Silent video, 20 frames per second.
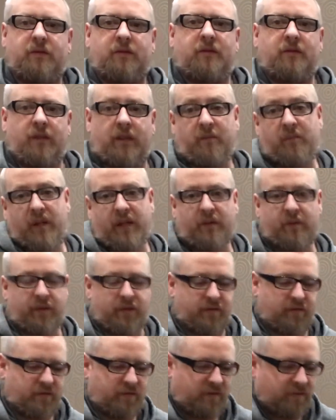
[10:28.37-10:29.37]
And
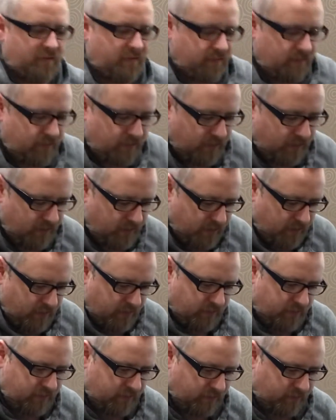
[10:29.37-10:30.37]
backways.
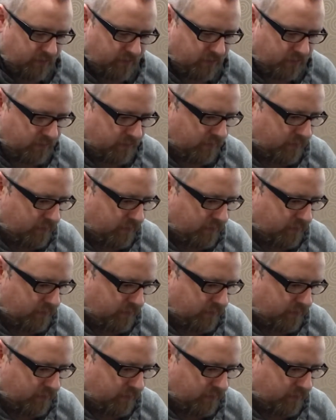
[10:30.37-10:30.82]
So